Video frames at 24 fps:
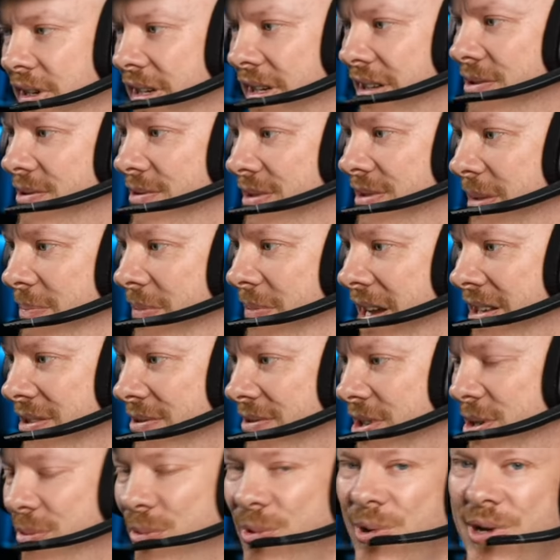it will depend on
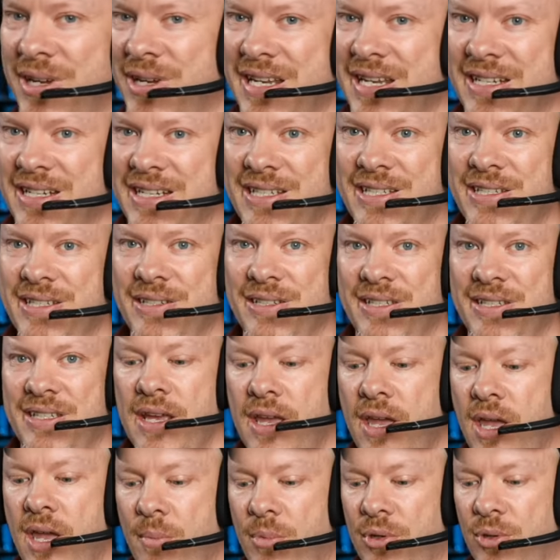your working distance.
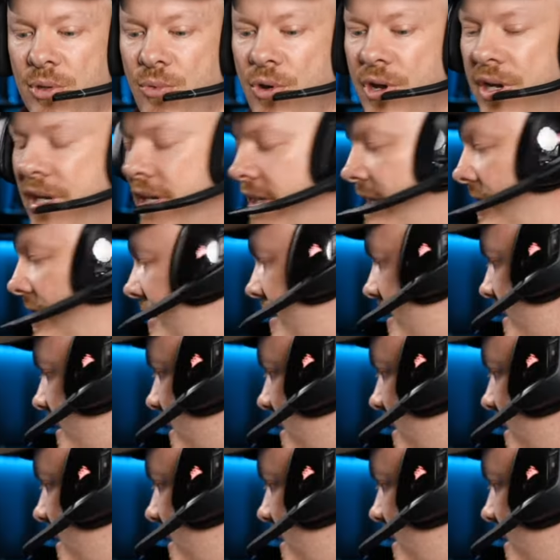But the working distance is